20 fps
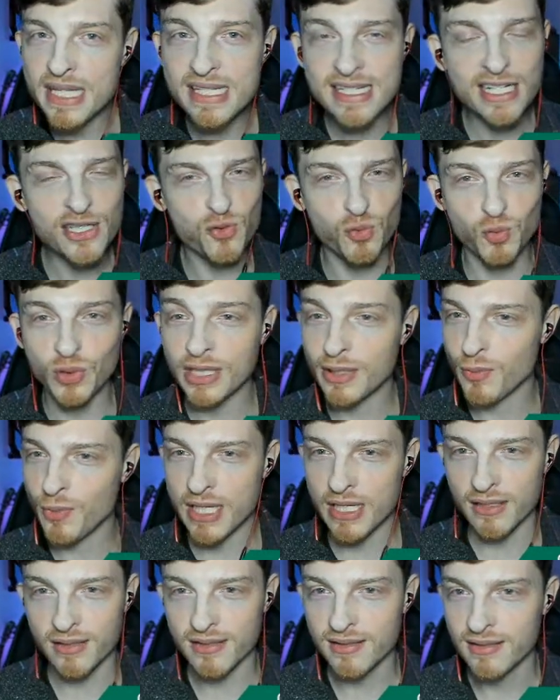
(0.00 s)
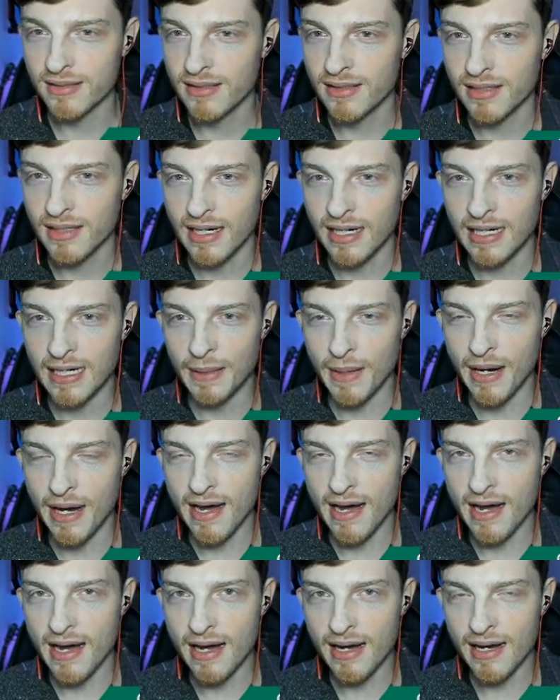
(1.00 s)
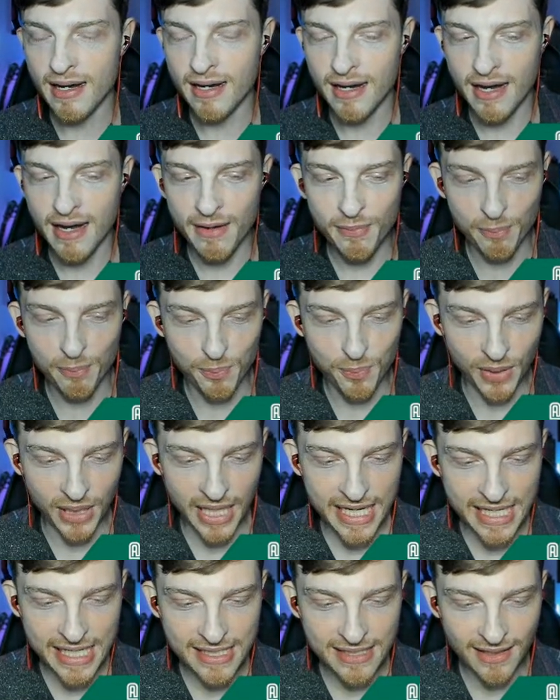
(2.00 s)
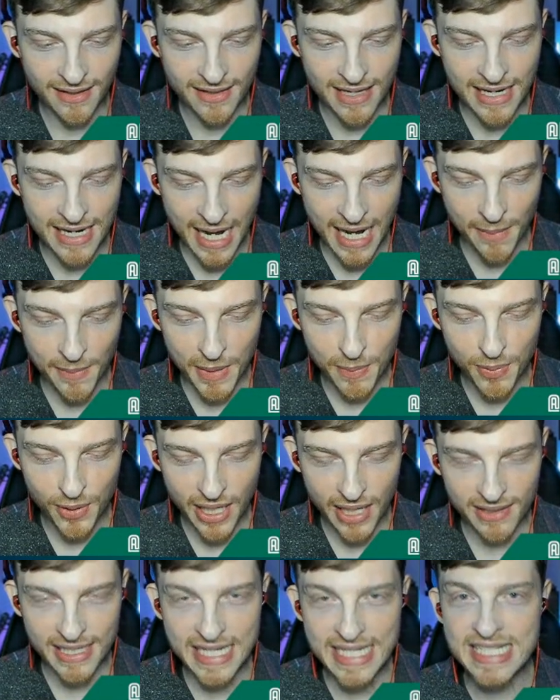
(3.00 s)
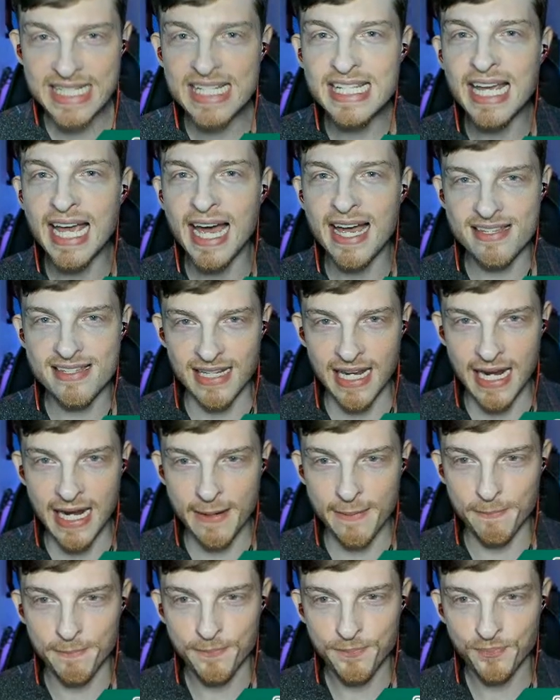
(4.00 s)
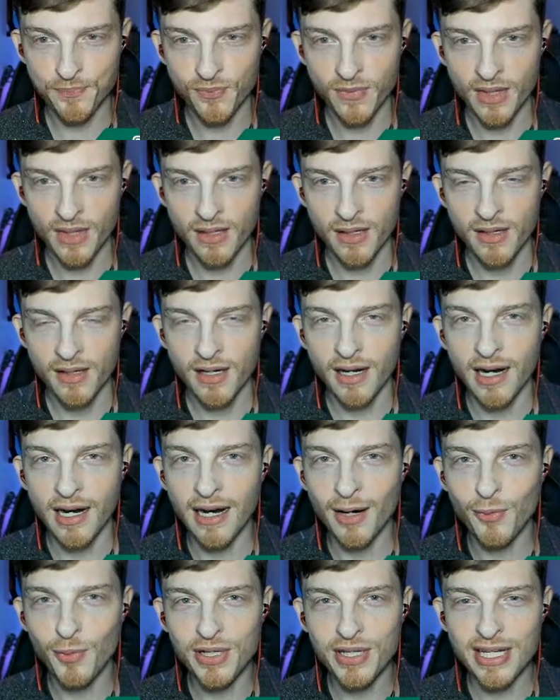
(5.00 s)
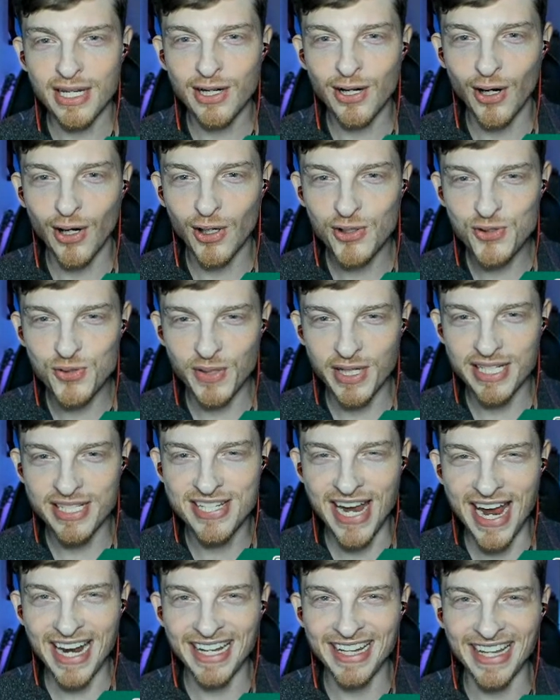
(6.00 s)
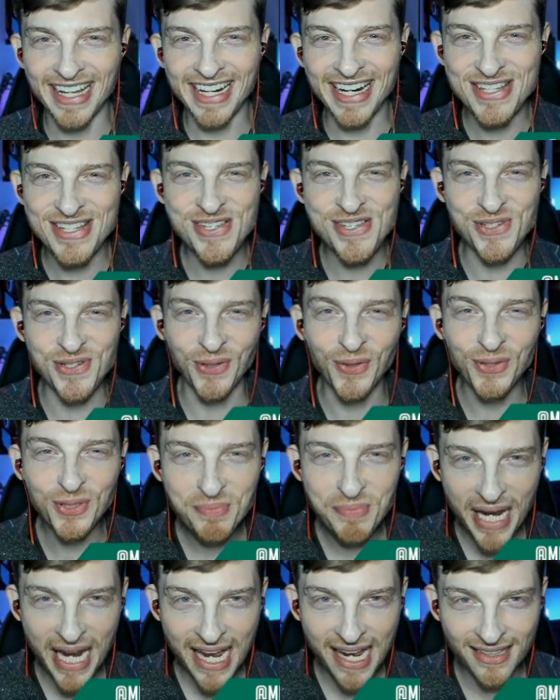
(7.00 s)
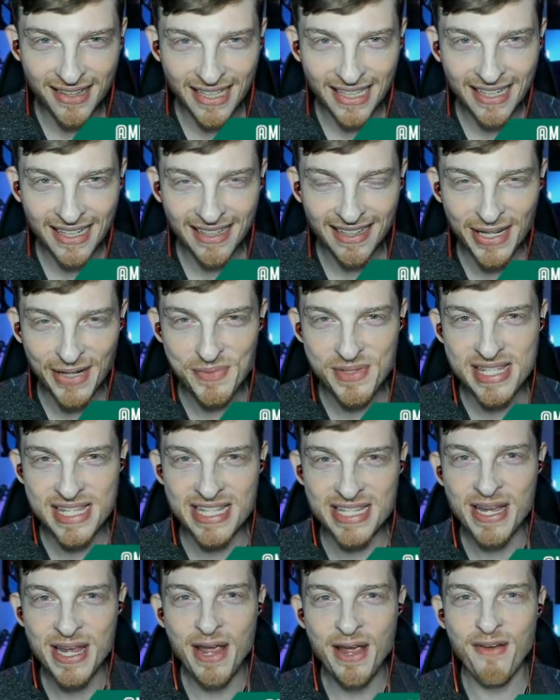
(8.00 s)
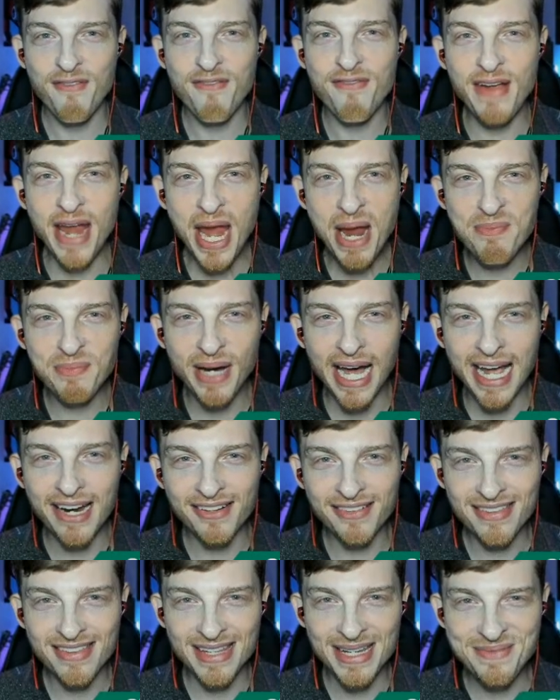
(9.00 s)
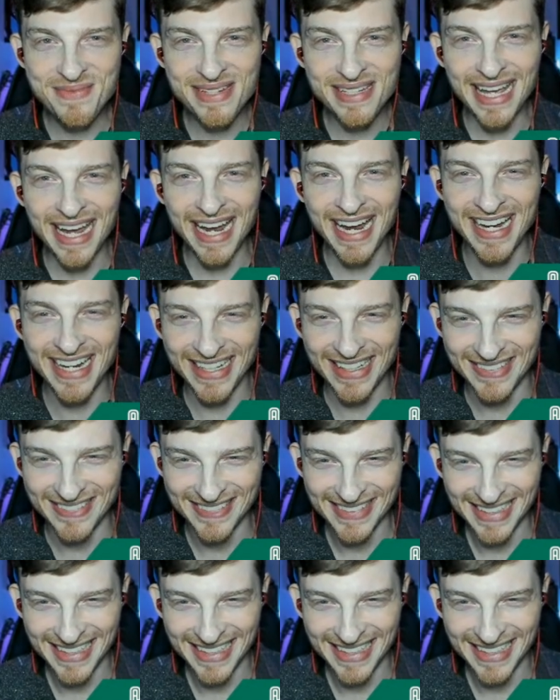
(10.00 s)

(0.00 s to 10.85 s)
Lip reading: this gets really weird. I've been blanking on the name. He put out a DS game where the cartridge had like a solar panel in it, and it was this vampire-themed game,